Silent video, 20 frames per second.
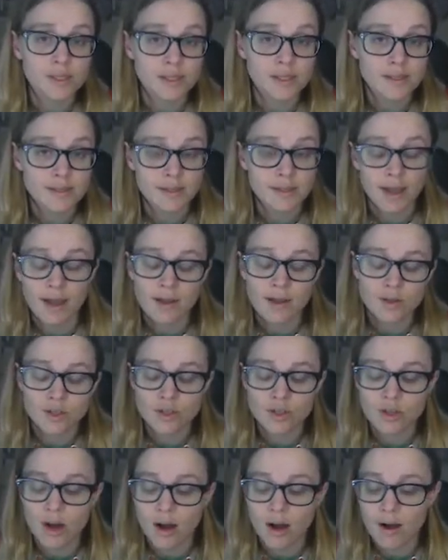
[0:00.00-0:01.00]

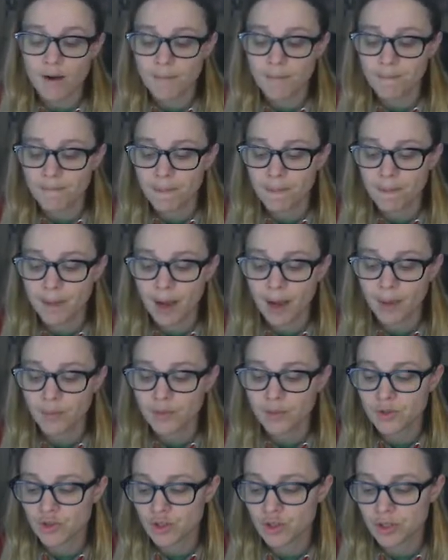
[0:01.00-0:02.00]
sketch. I
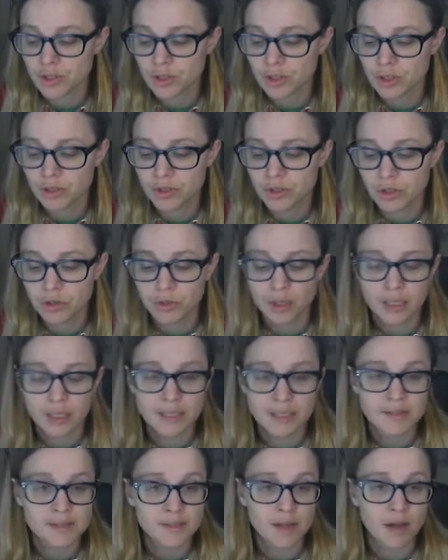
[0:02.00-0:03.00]
was just
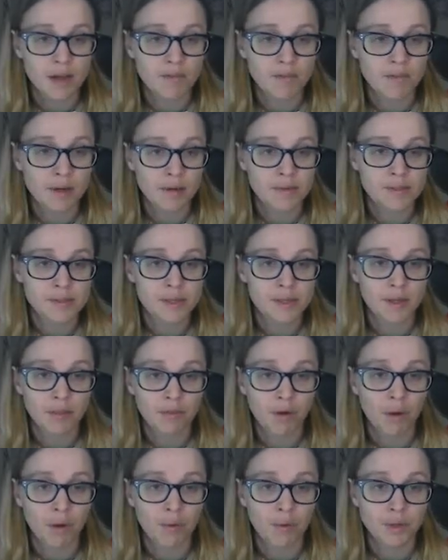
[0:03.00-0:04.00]
doodling stuff that I was going to
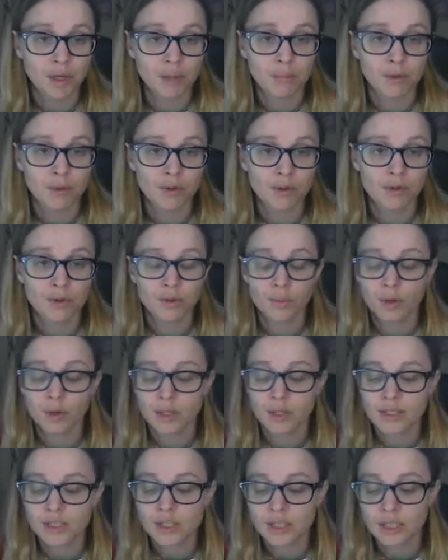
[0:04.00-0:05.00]
throw in the computer and
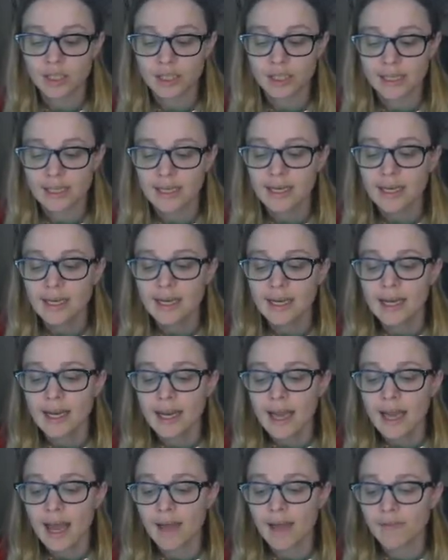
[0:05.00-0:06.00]
work digitally.
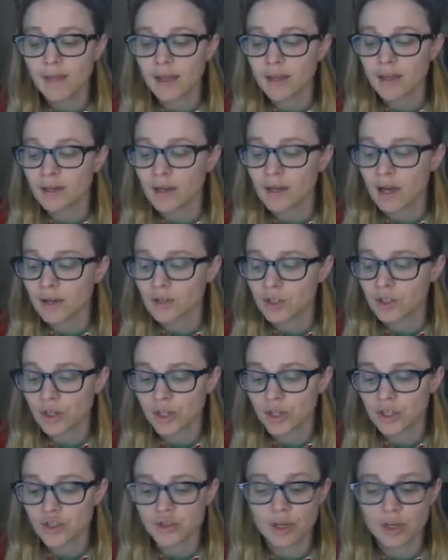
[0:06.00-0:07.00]
And then
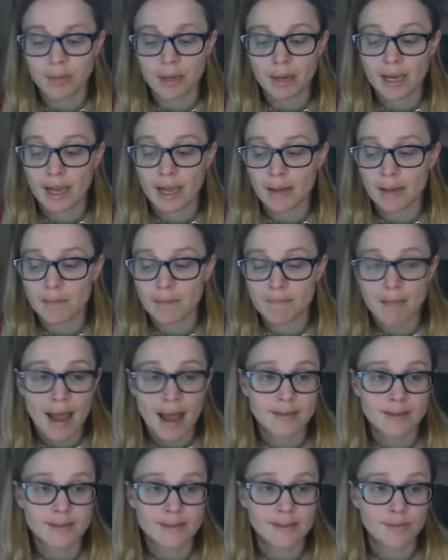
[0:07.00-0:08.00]
during stream, I got a
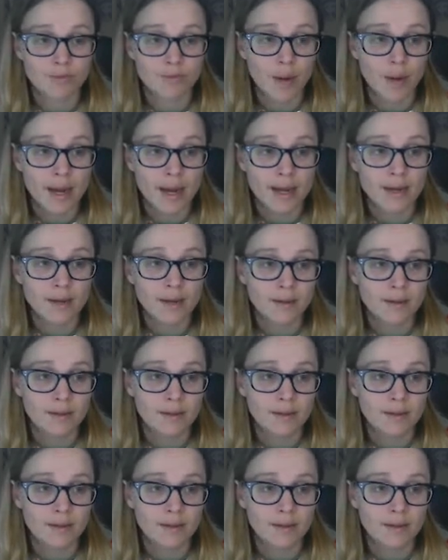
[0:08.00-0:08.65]
massive raid